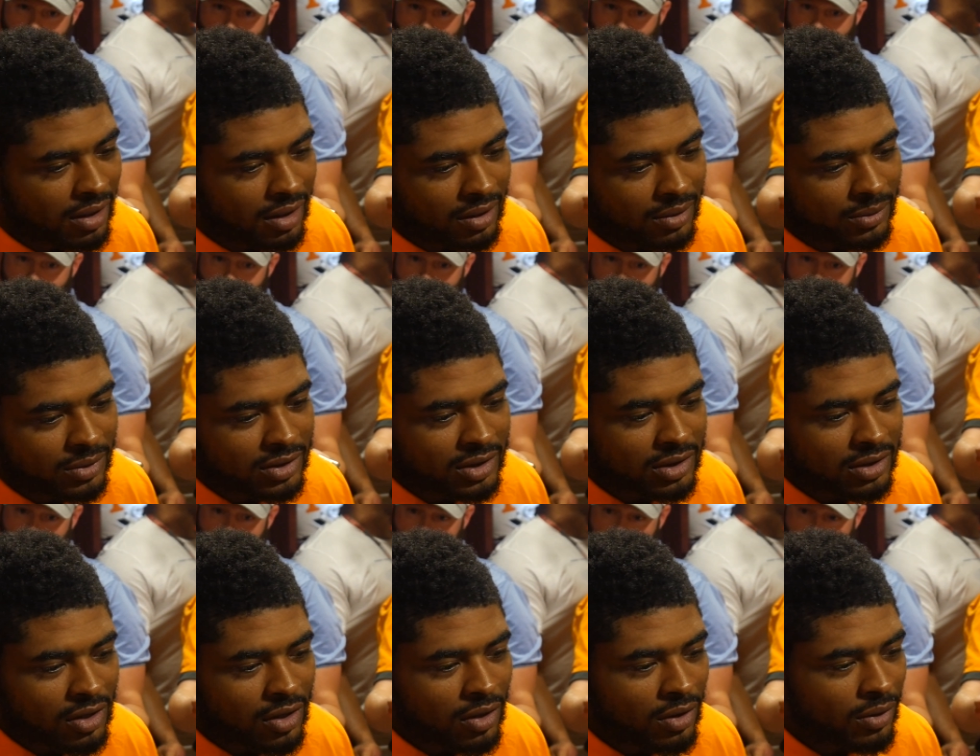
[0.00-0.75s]
Um, we're
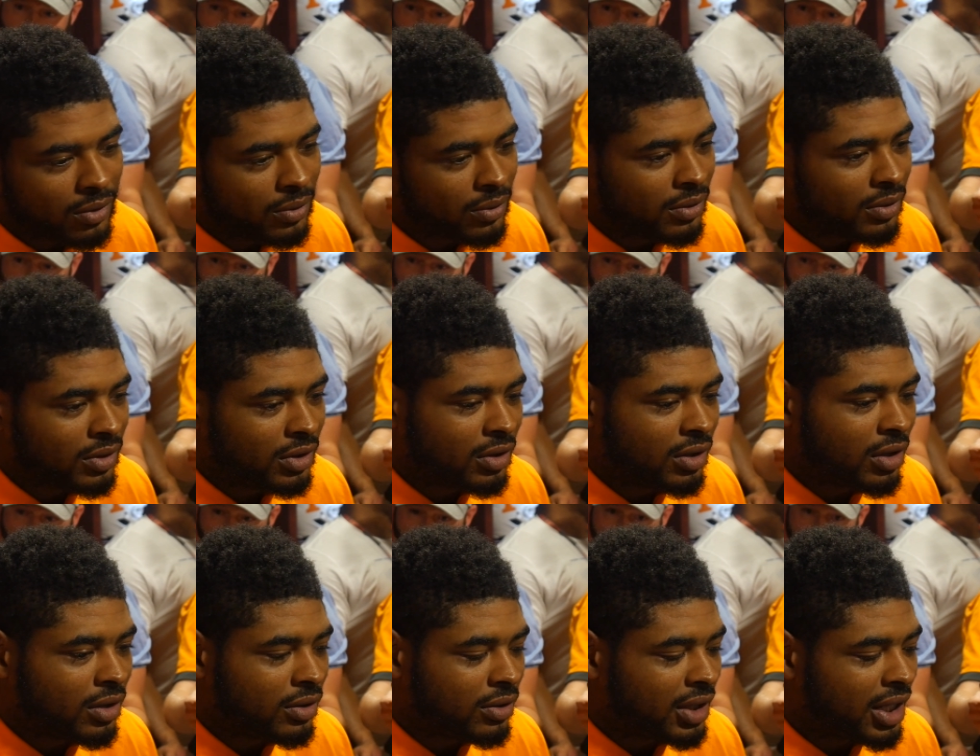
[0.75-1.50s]
just going, to you
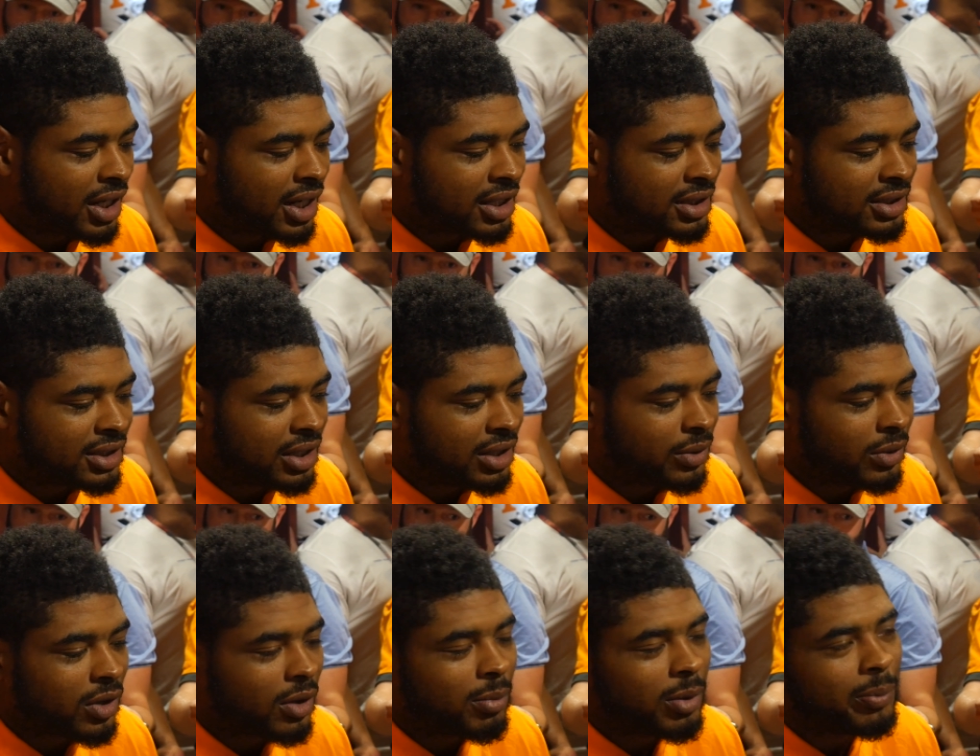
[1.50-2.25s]
know, like I said,
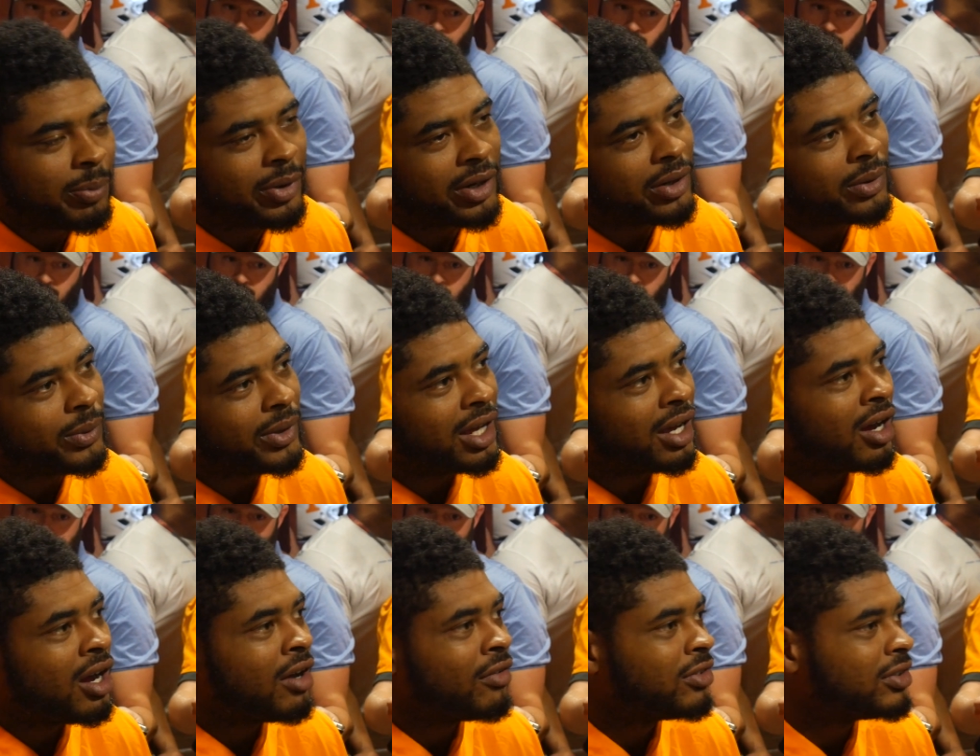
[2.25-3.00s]
we're going to prepare. We
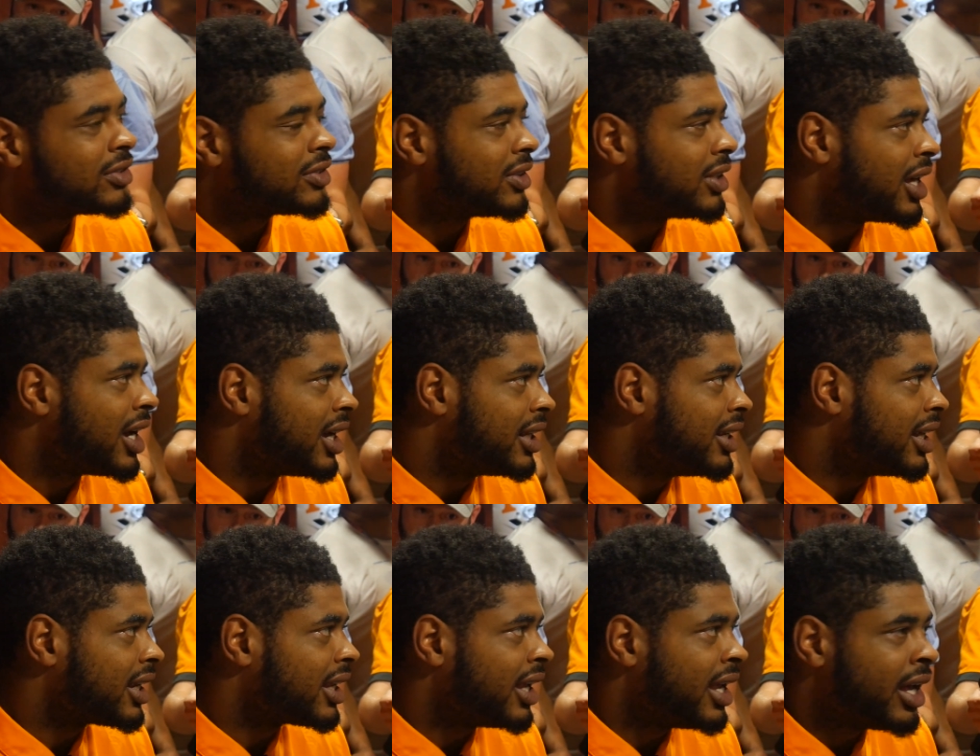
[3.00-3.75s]
got offensive line
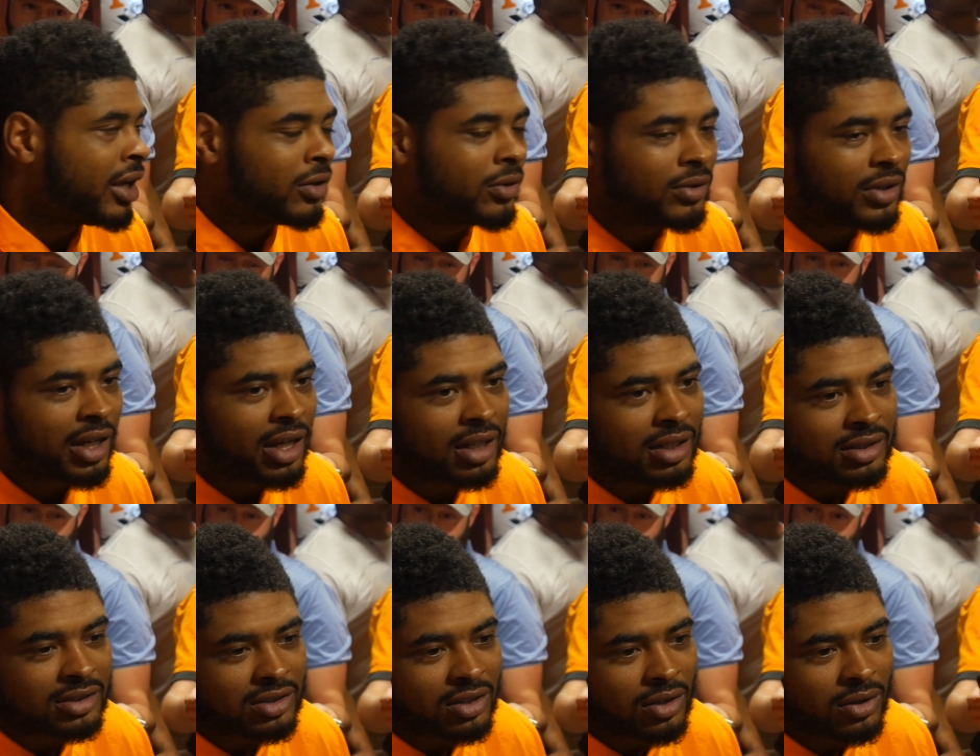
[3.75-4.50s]
that can handle
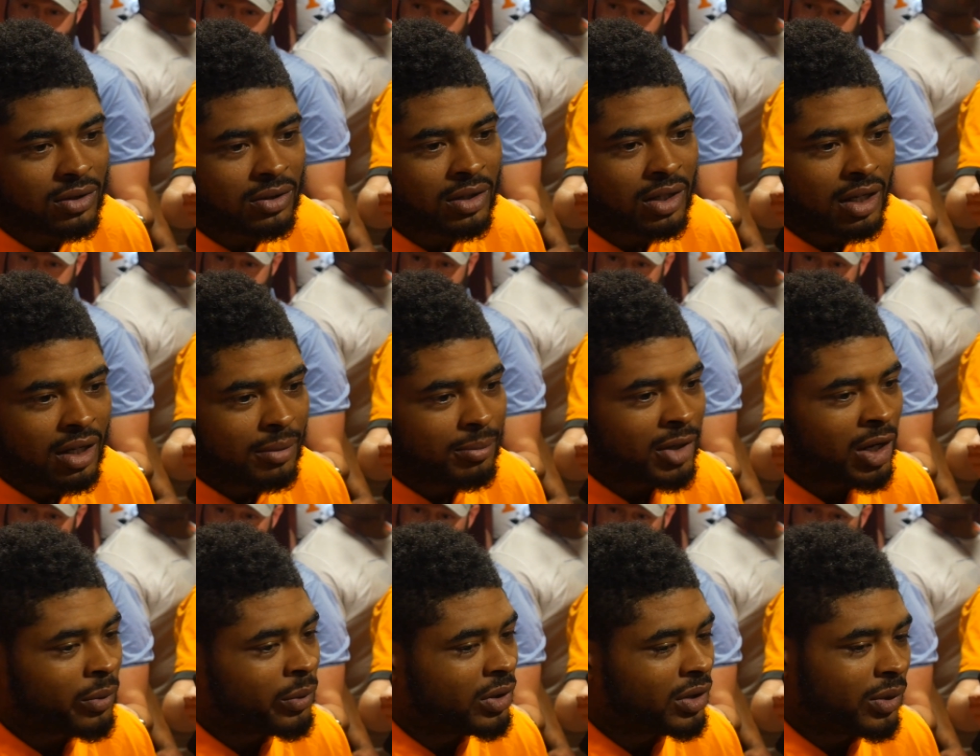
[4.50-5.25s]
that, so I'm
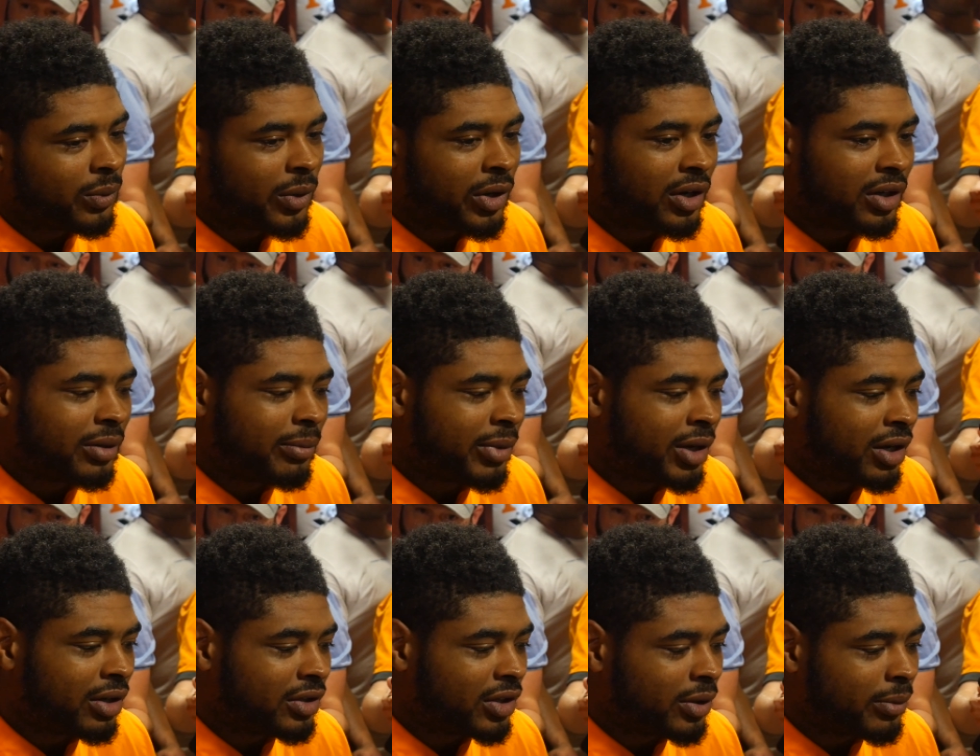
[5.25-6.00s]
not really worried
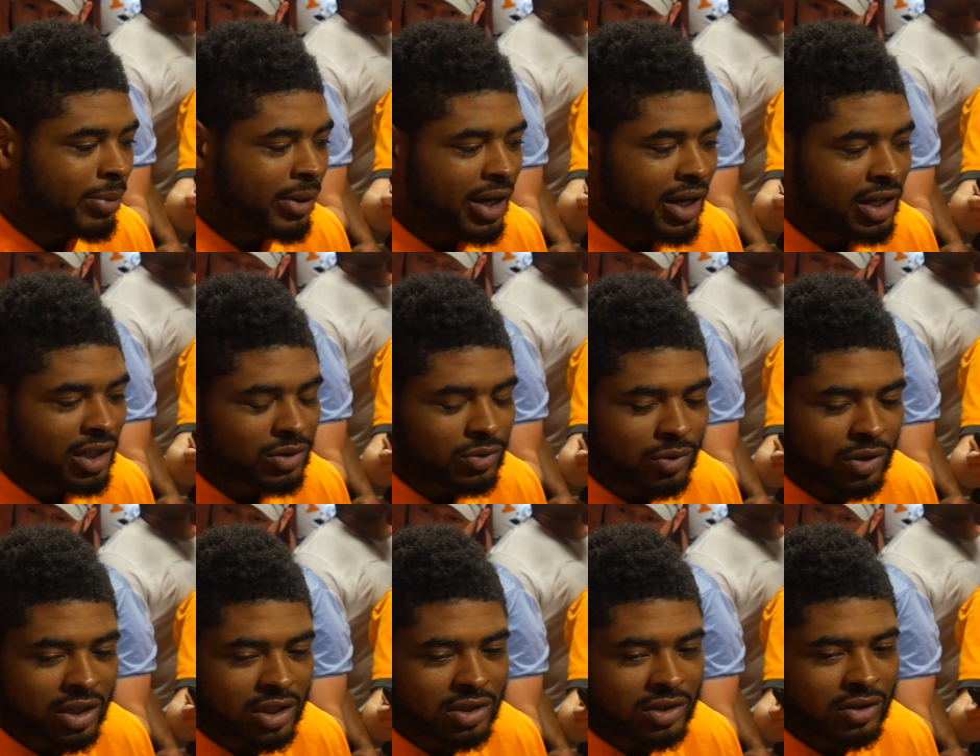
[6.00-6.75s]
about their pass
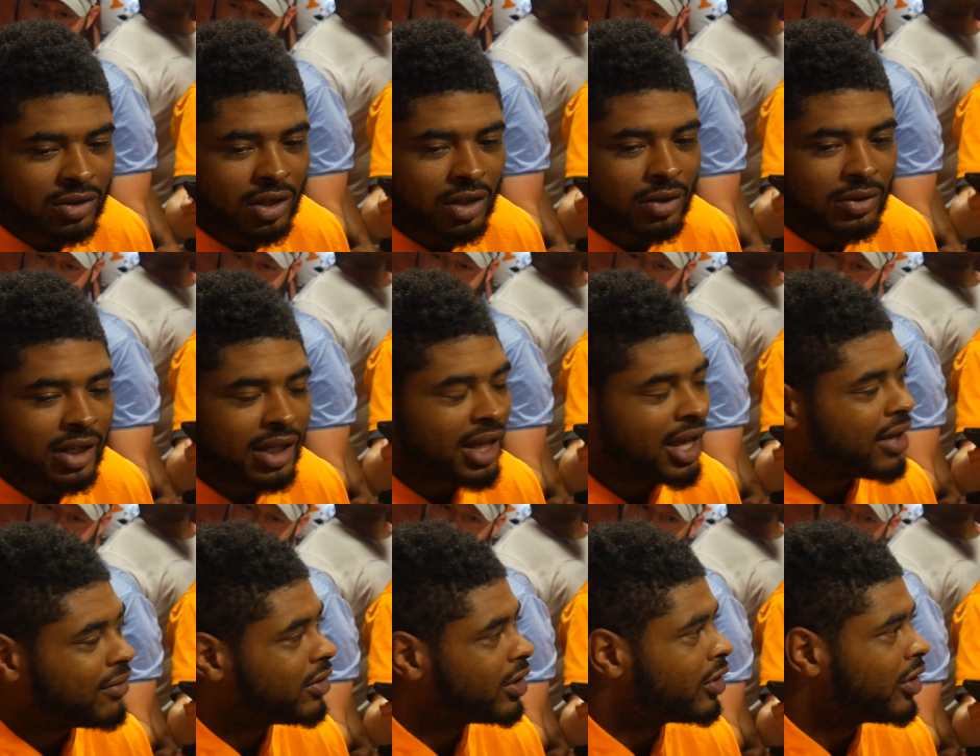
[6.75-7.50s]
rush. You know, they
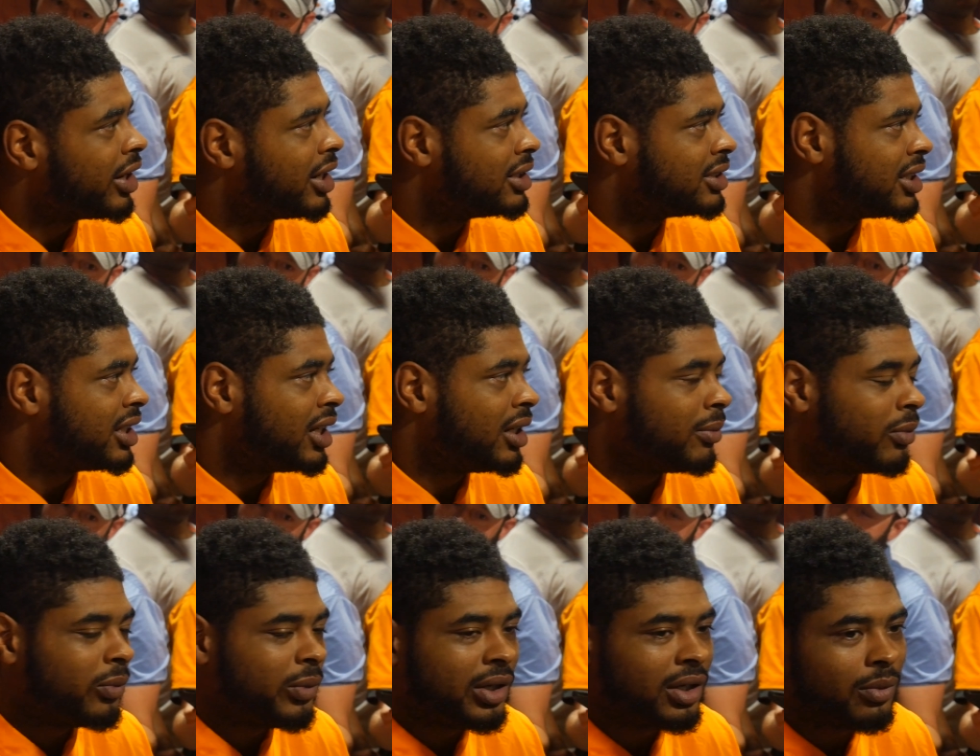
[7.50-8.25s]
have a great
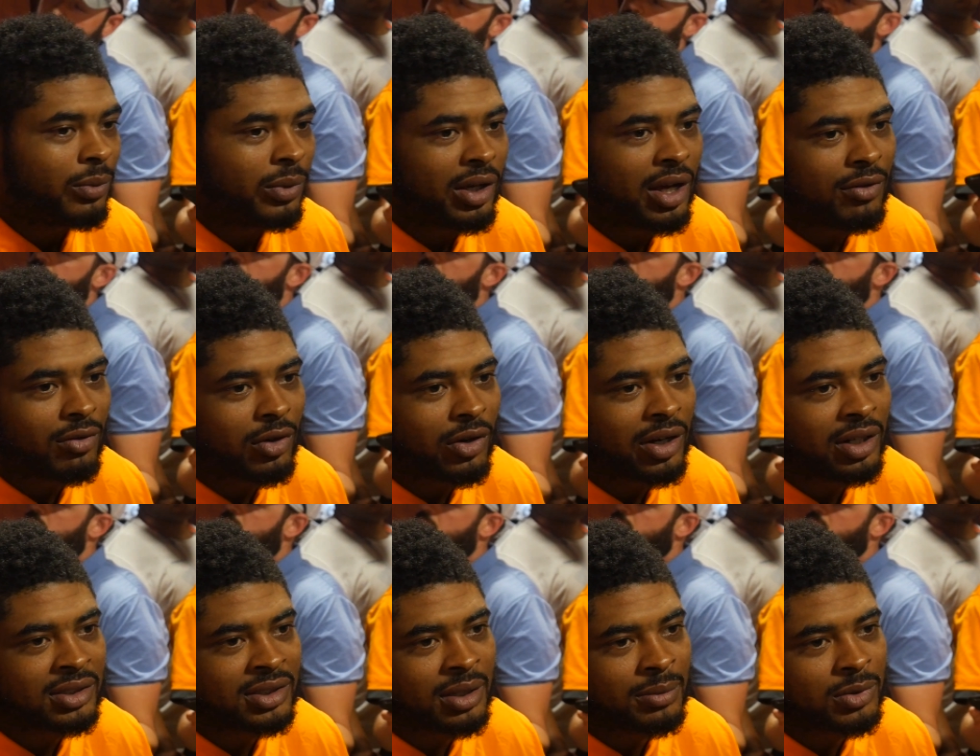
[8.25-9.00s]
team, and we, we have a
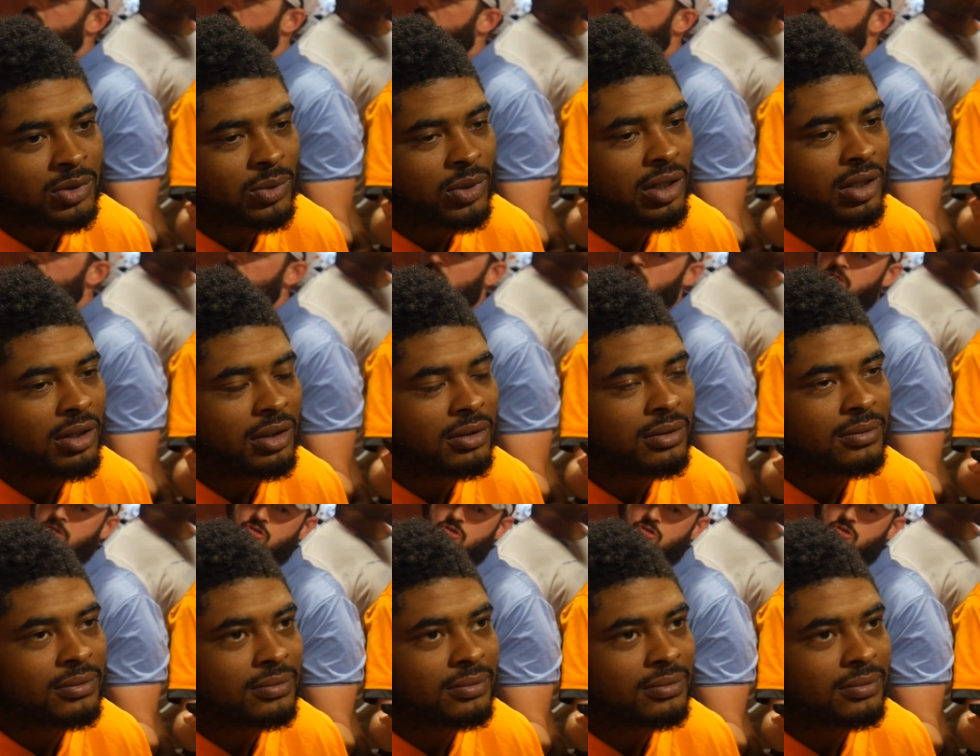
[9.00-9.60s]
great team as well.